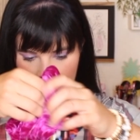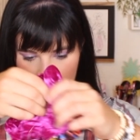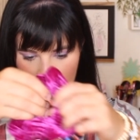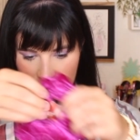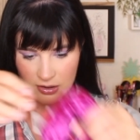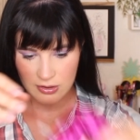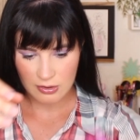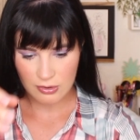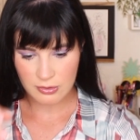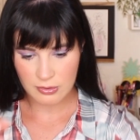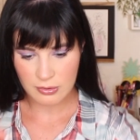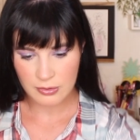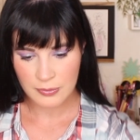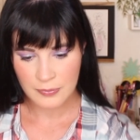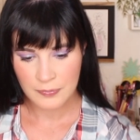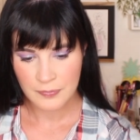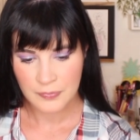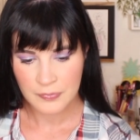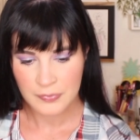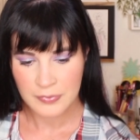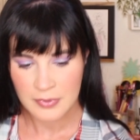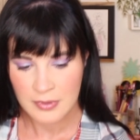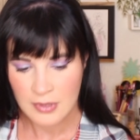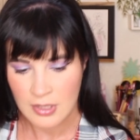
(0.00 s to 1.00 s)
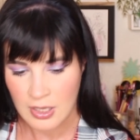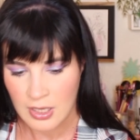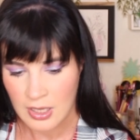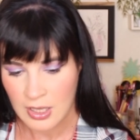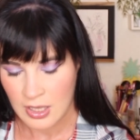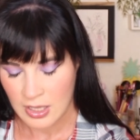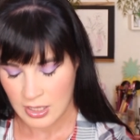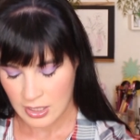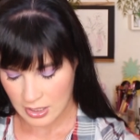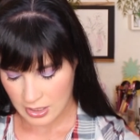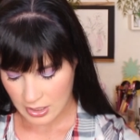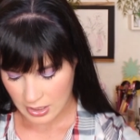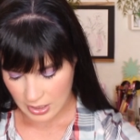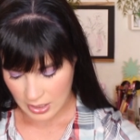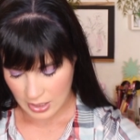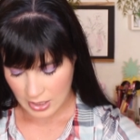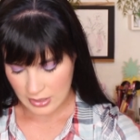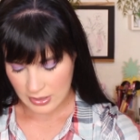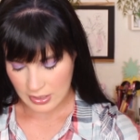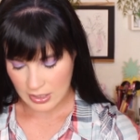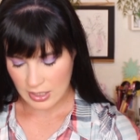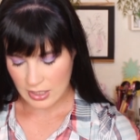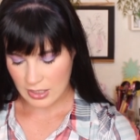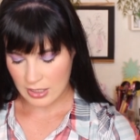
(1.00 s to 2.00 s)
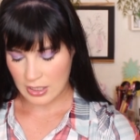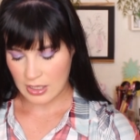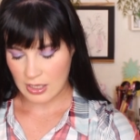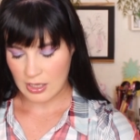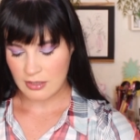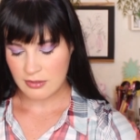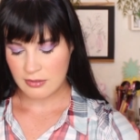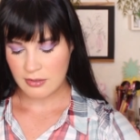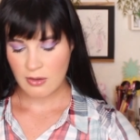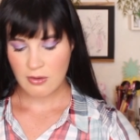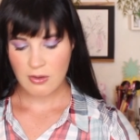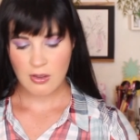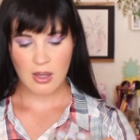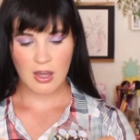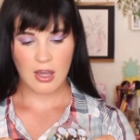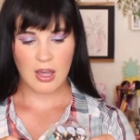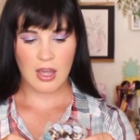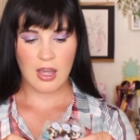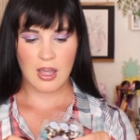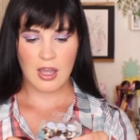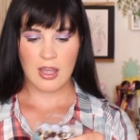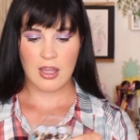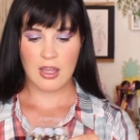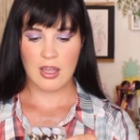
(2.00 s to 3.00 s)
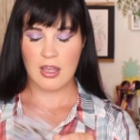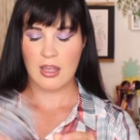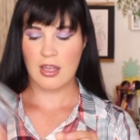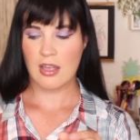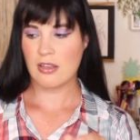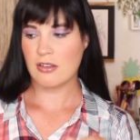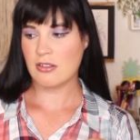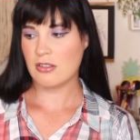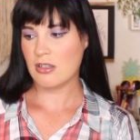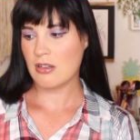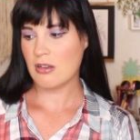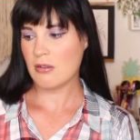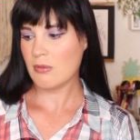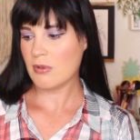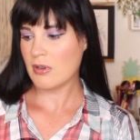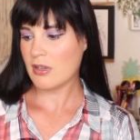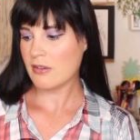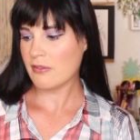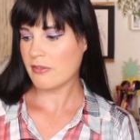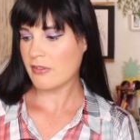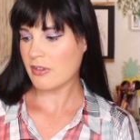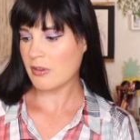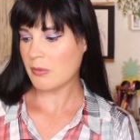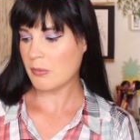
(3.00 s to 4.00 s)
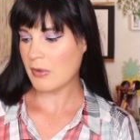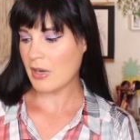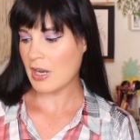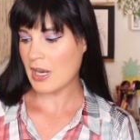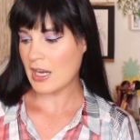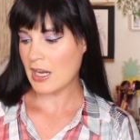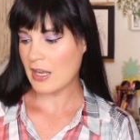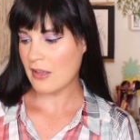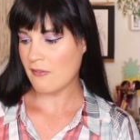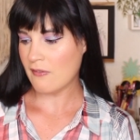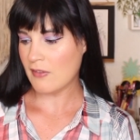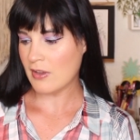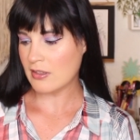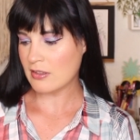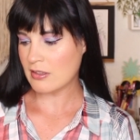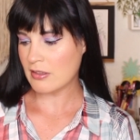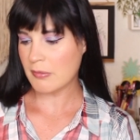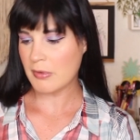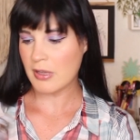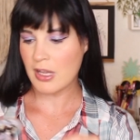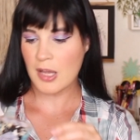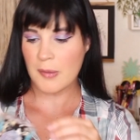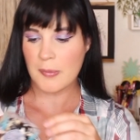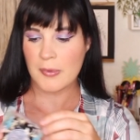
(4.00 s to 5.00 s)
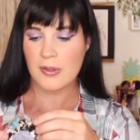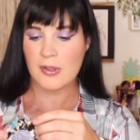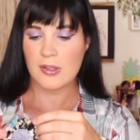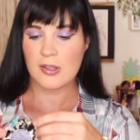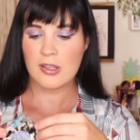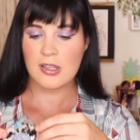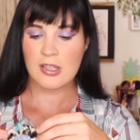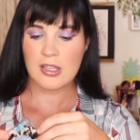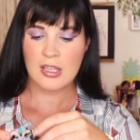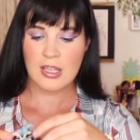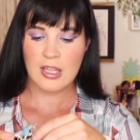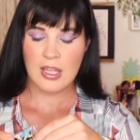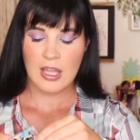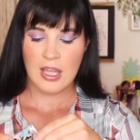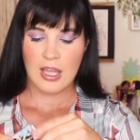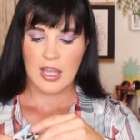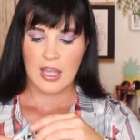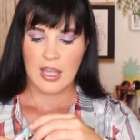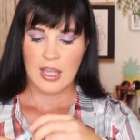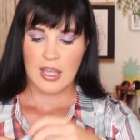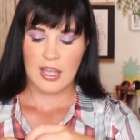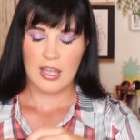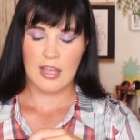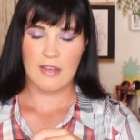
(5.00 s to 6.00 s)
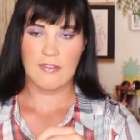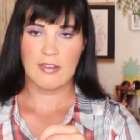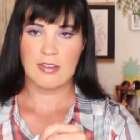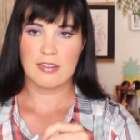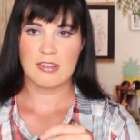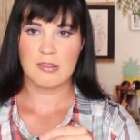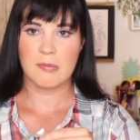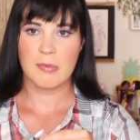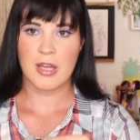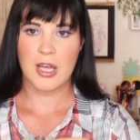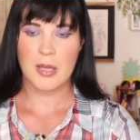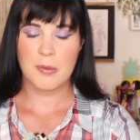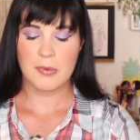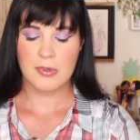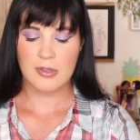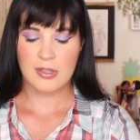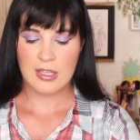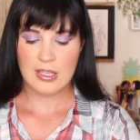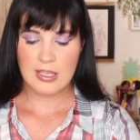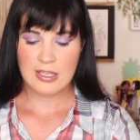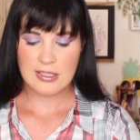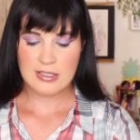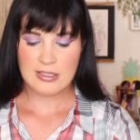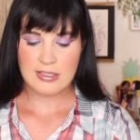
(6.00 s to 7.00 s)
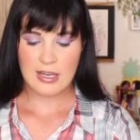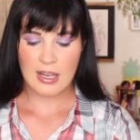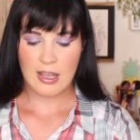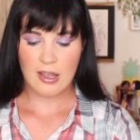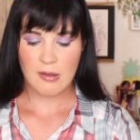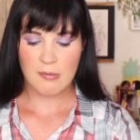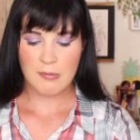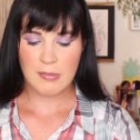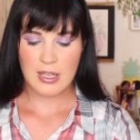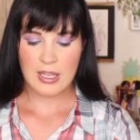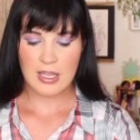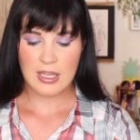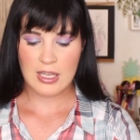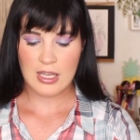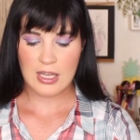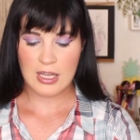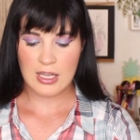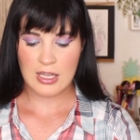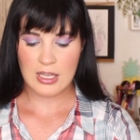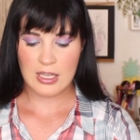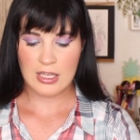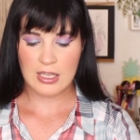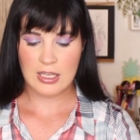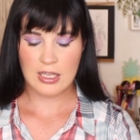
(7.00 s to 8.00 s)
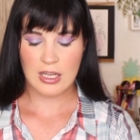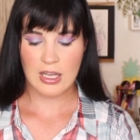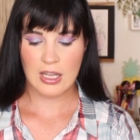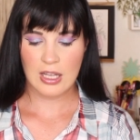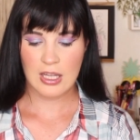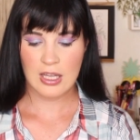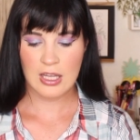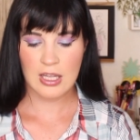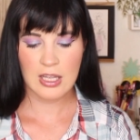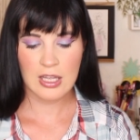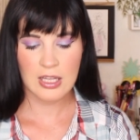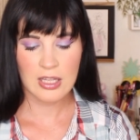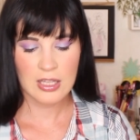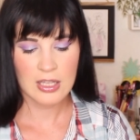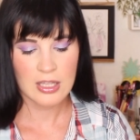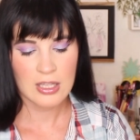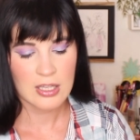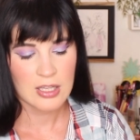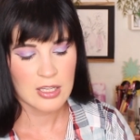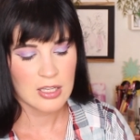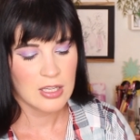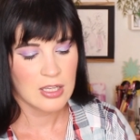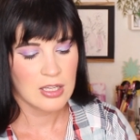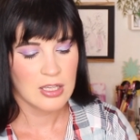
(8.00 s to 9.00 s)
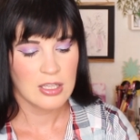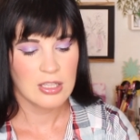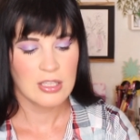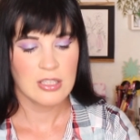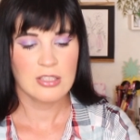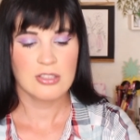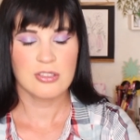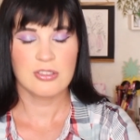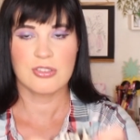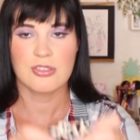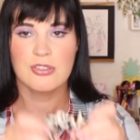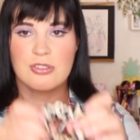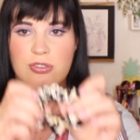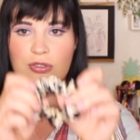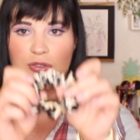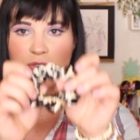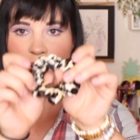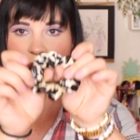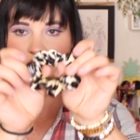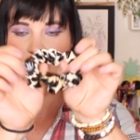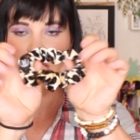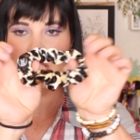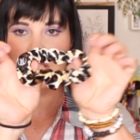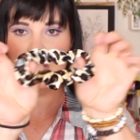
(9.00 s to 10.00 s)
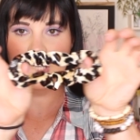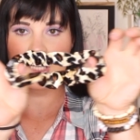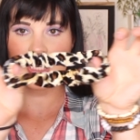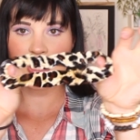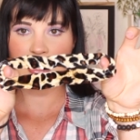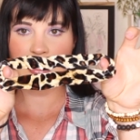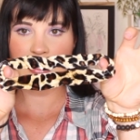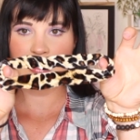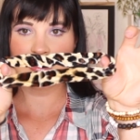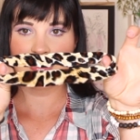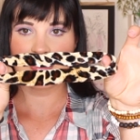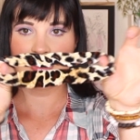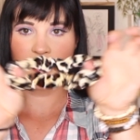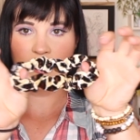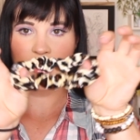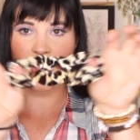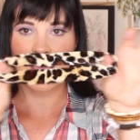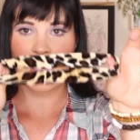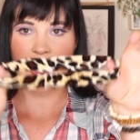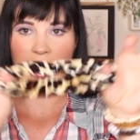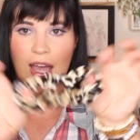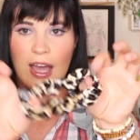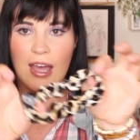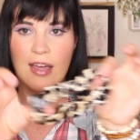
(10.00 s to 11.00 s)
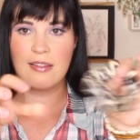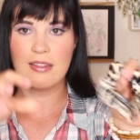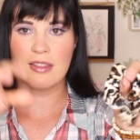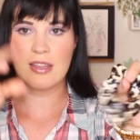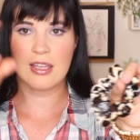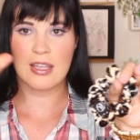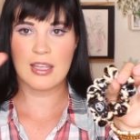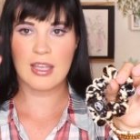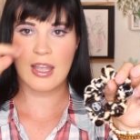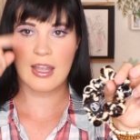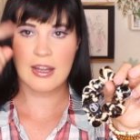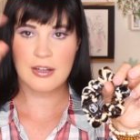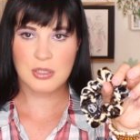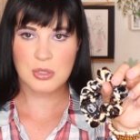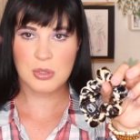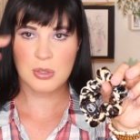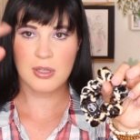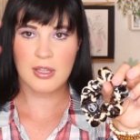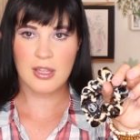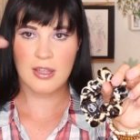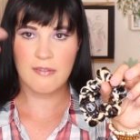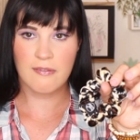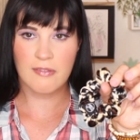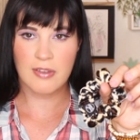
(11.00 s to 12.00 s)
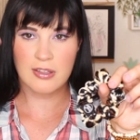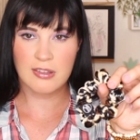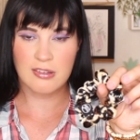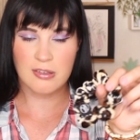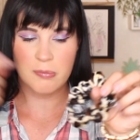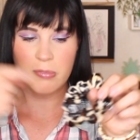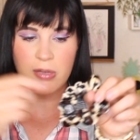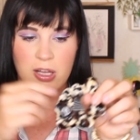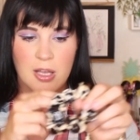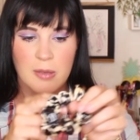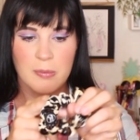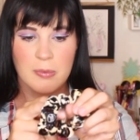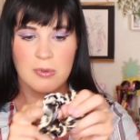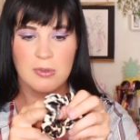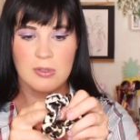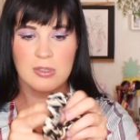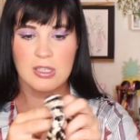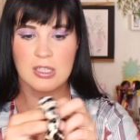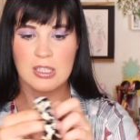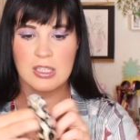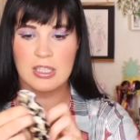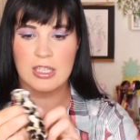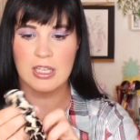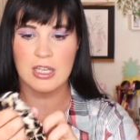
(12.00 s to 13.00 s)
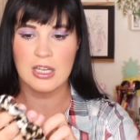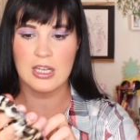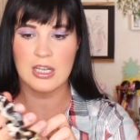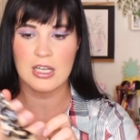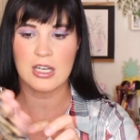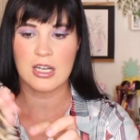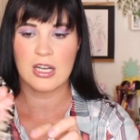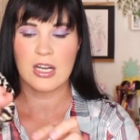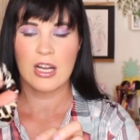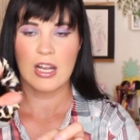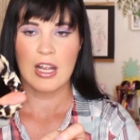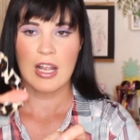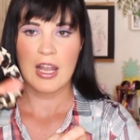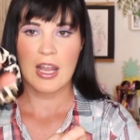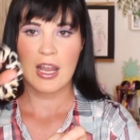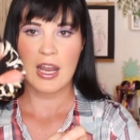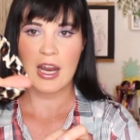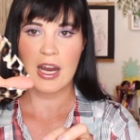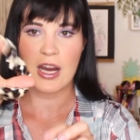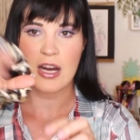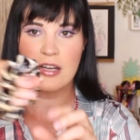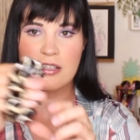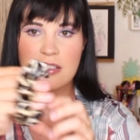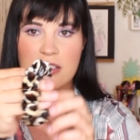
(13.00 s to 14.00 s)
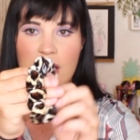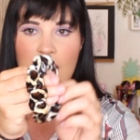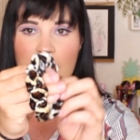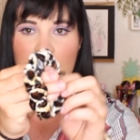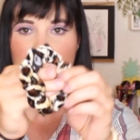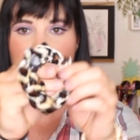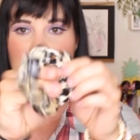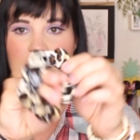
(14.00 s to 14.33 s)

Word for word: two and then I also got a new one from the brand Invisibobble Invisibobble is now making scrunchies that have the actual Invisibobble clear hair tie